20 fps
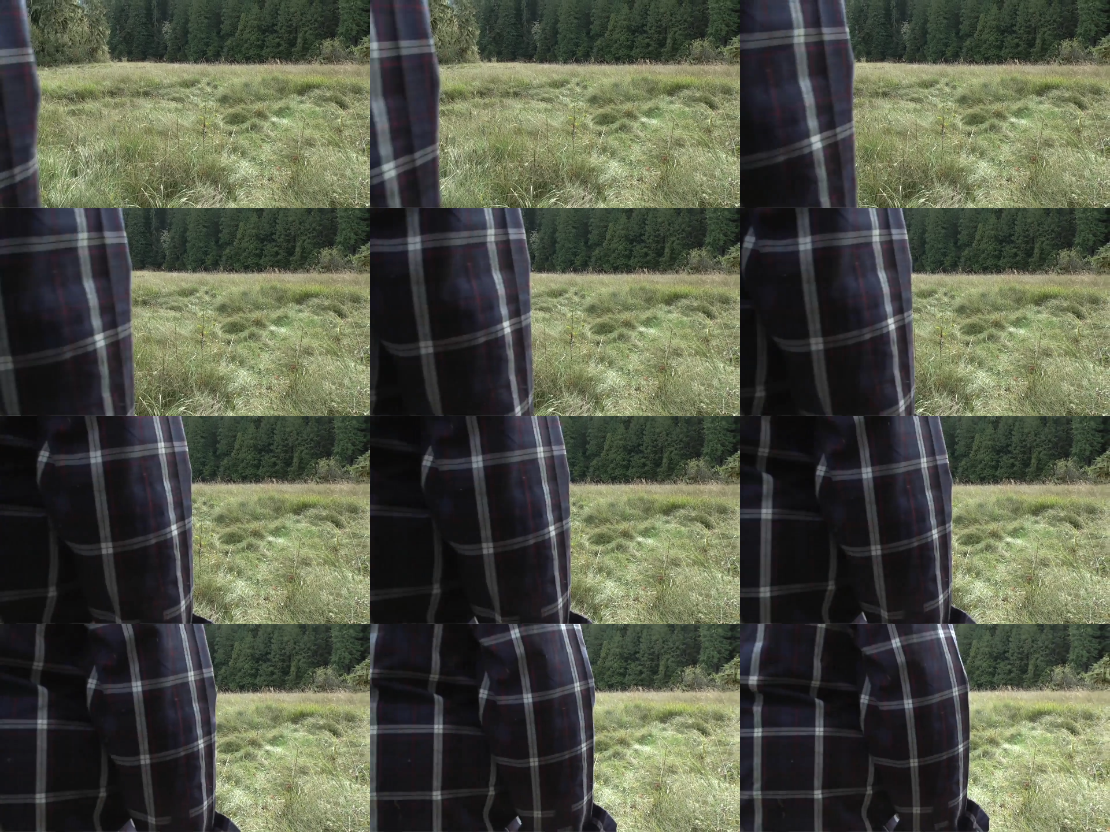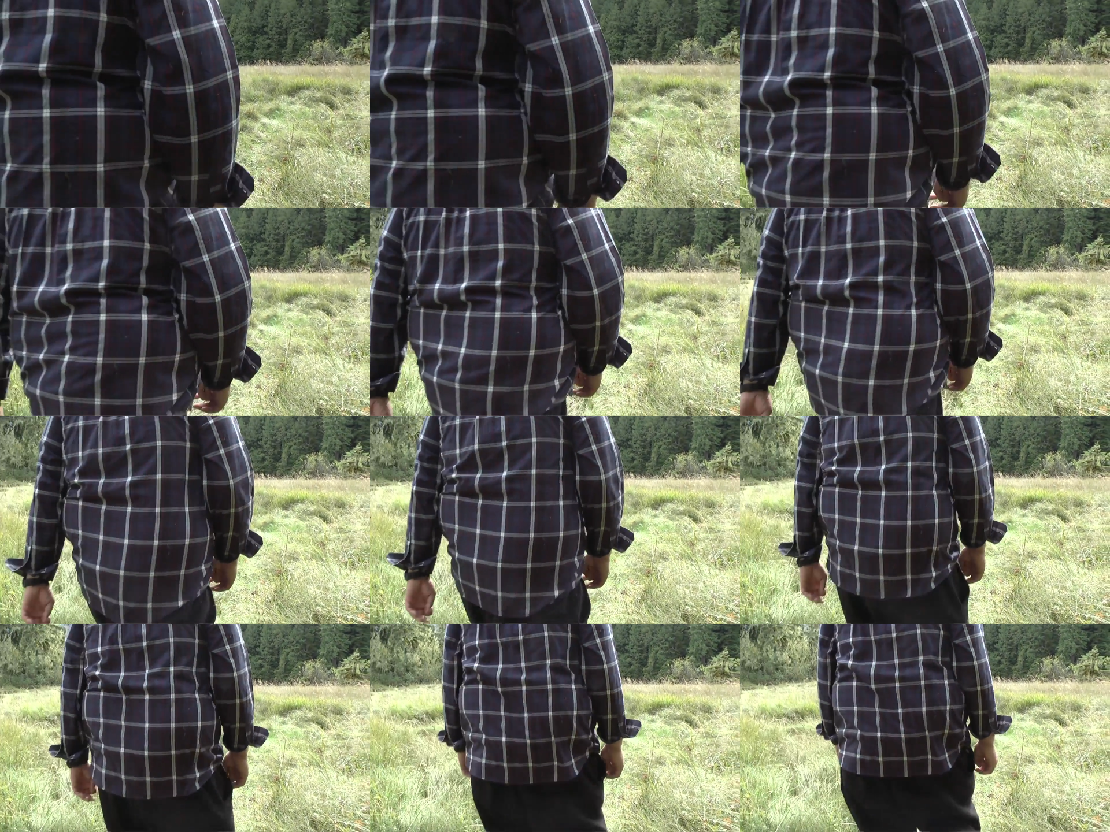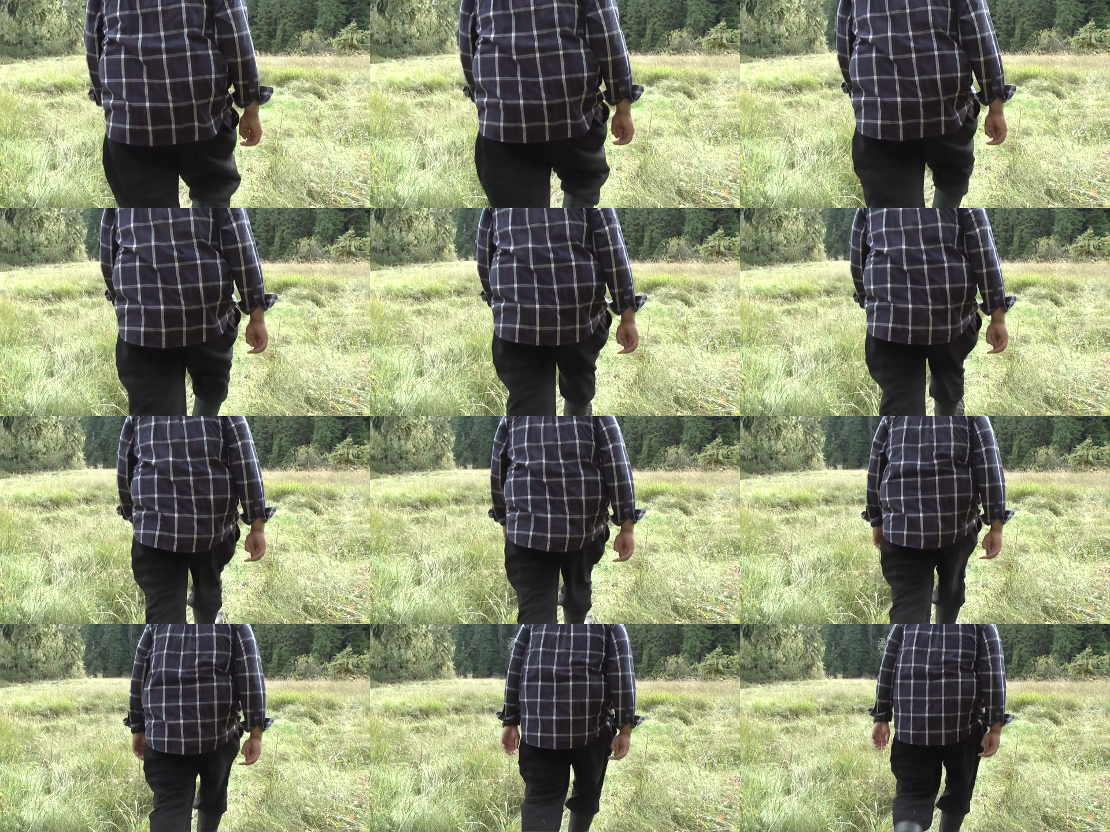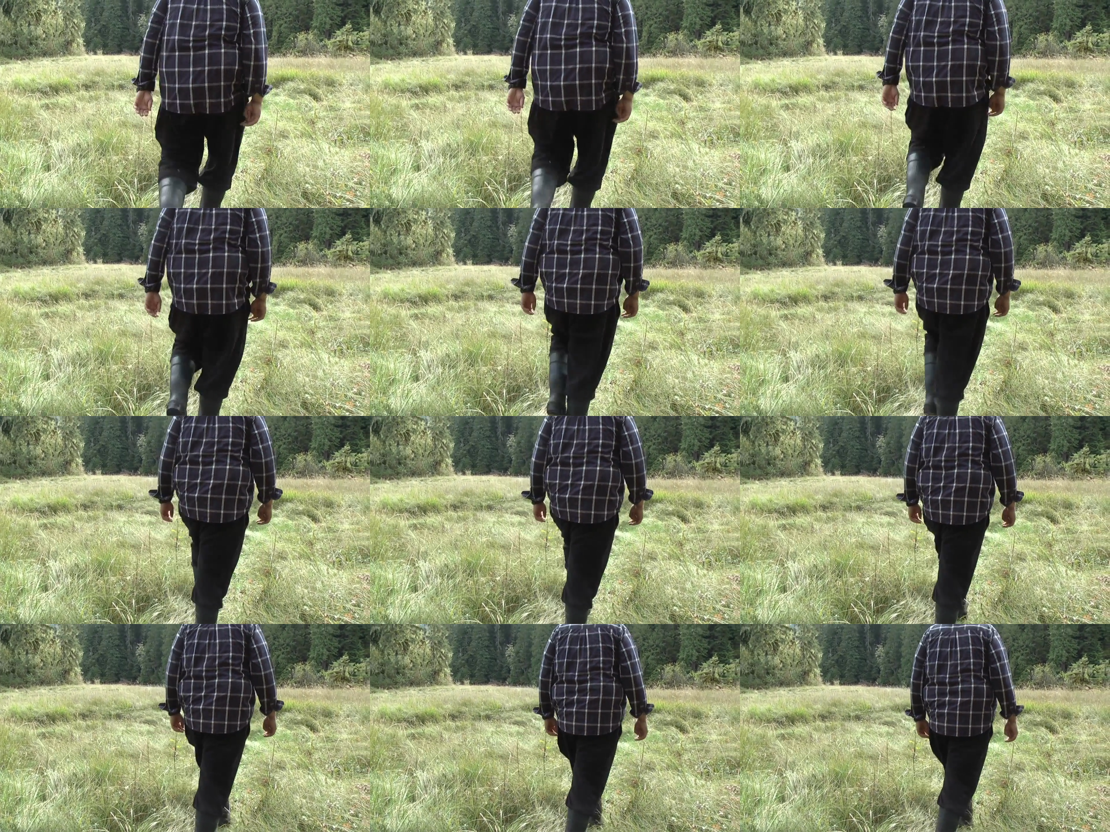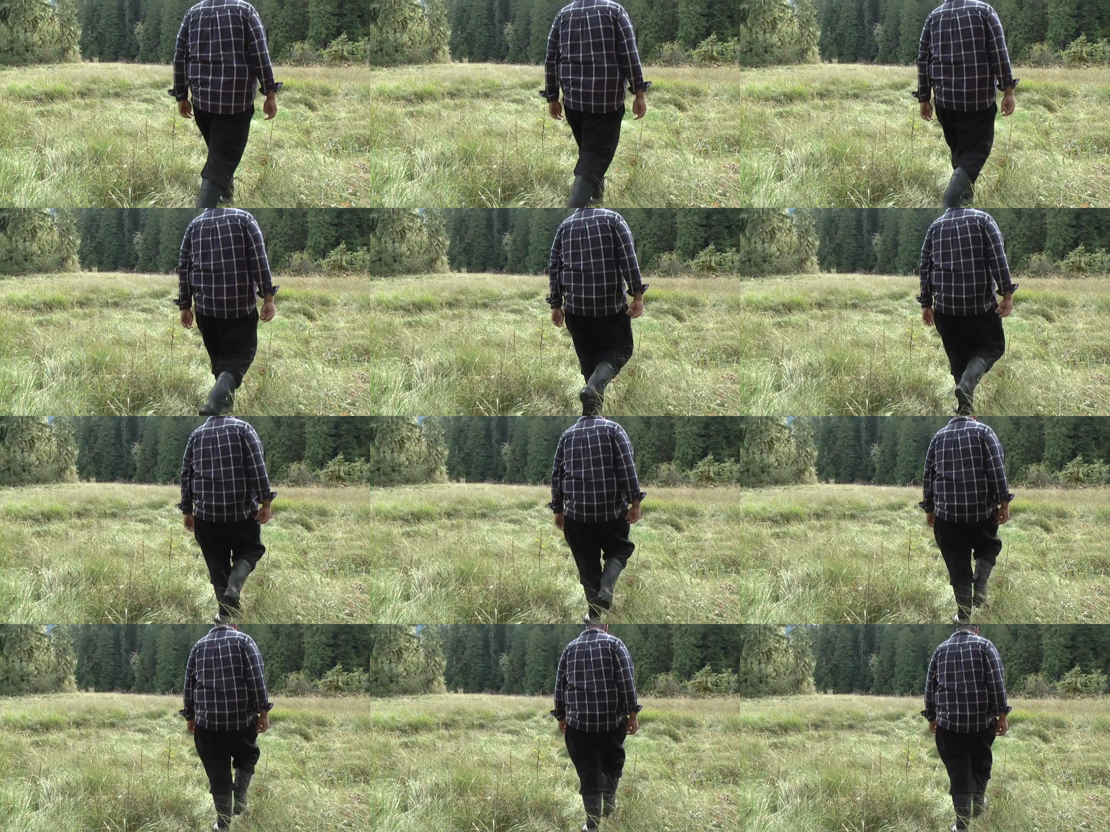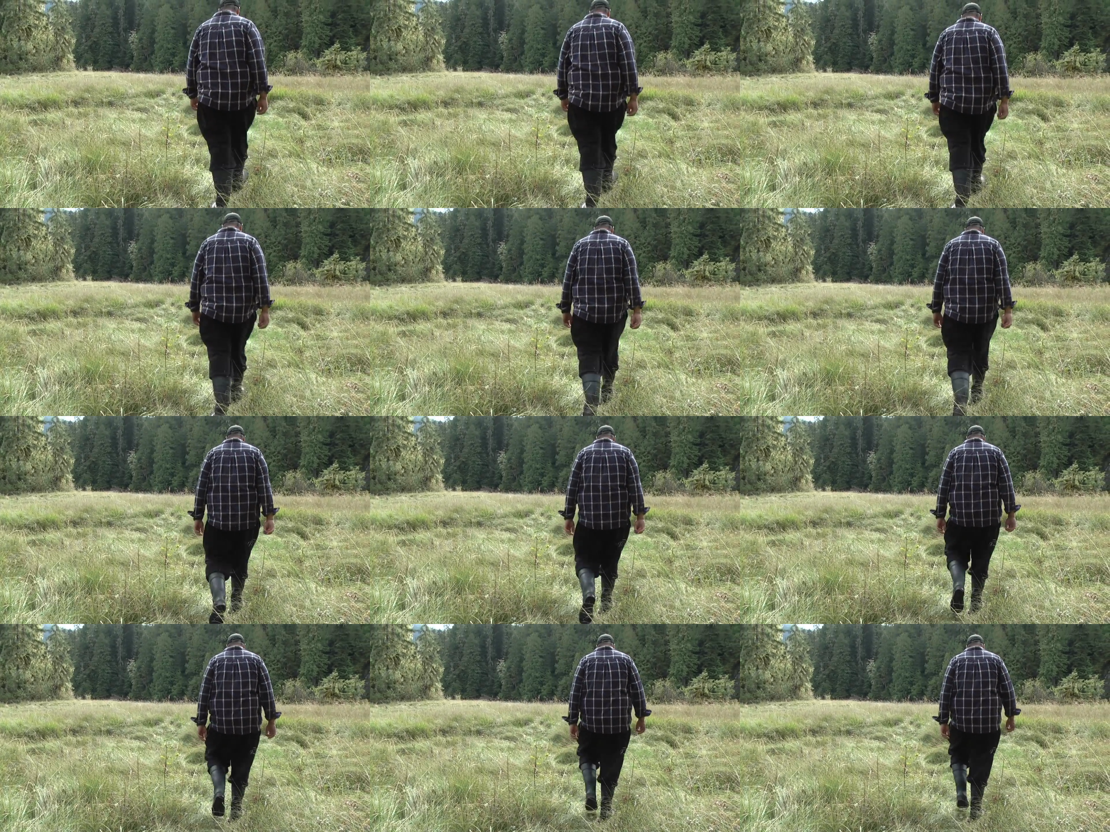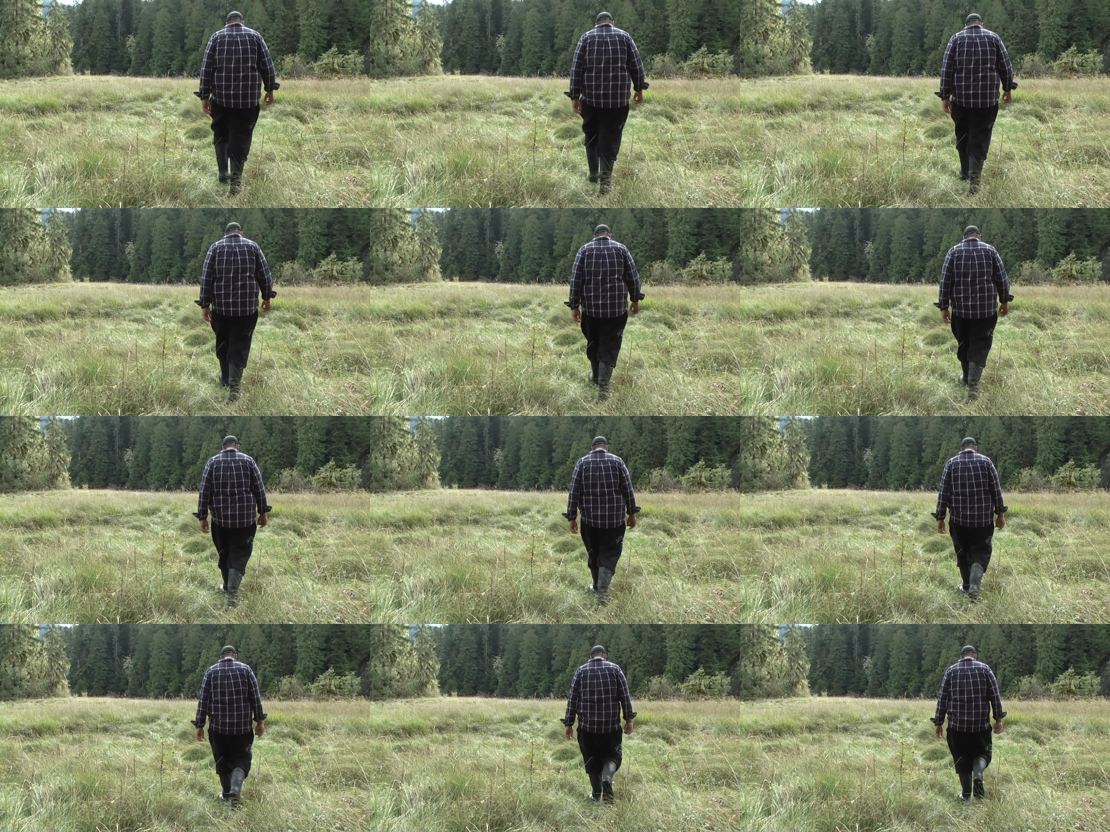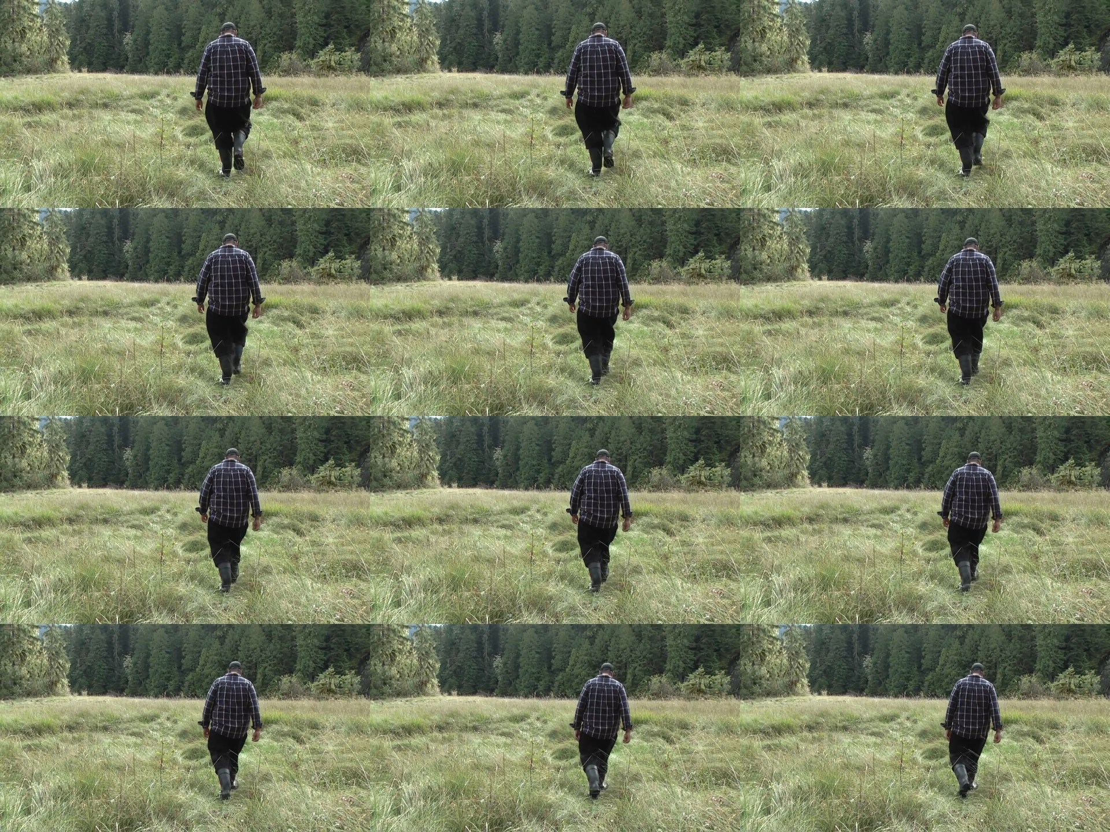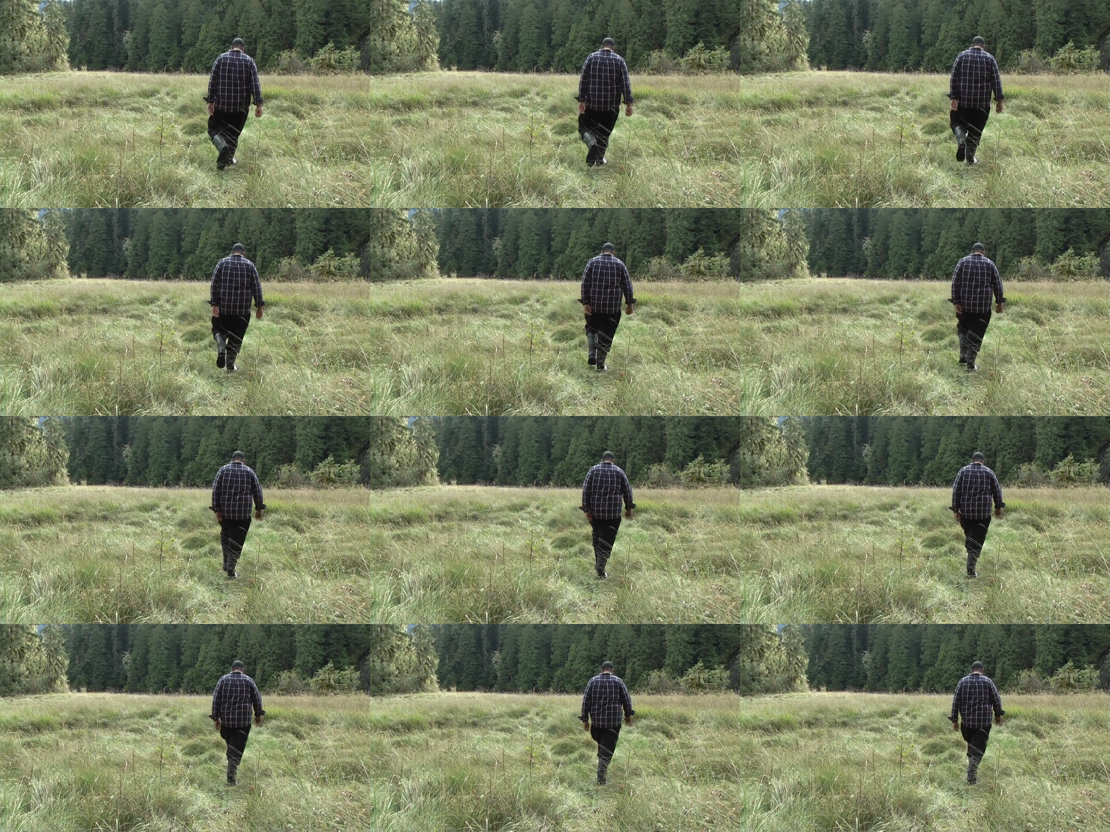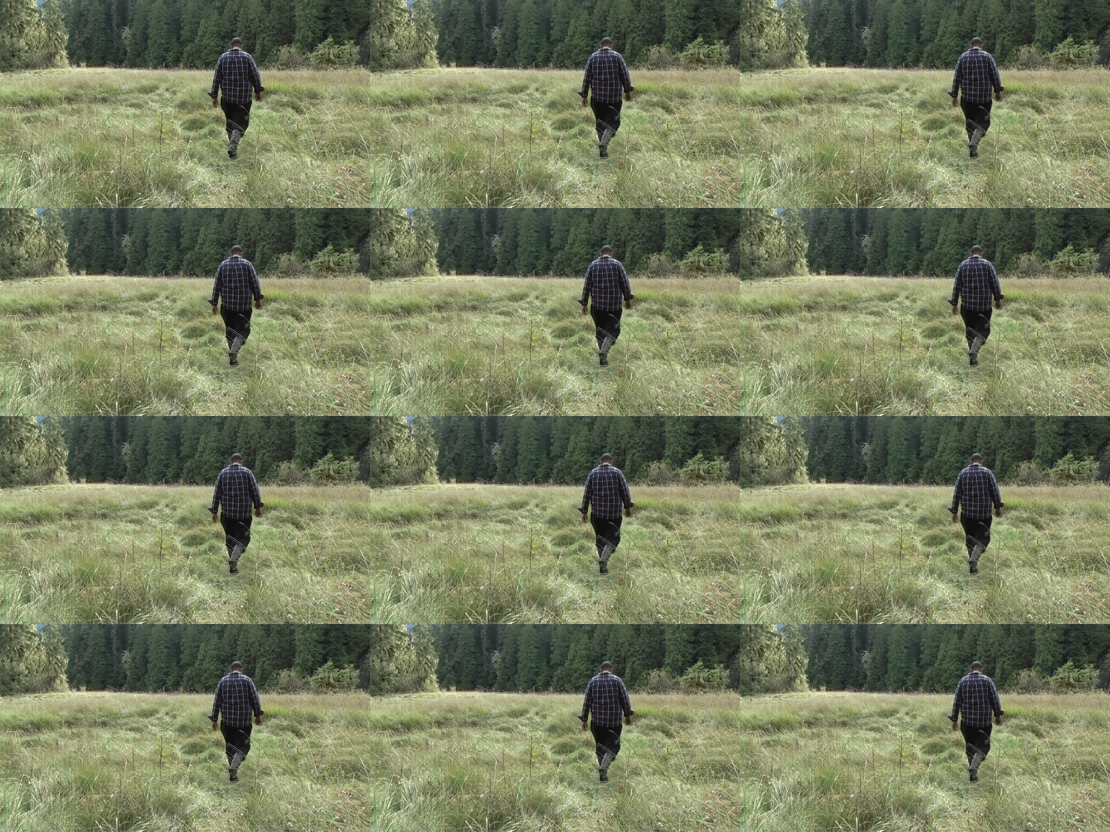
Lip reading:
[unreadable: no face in view]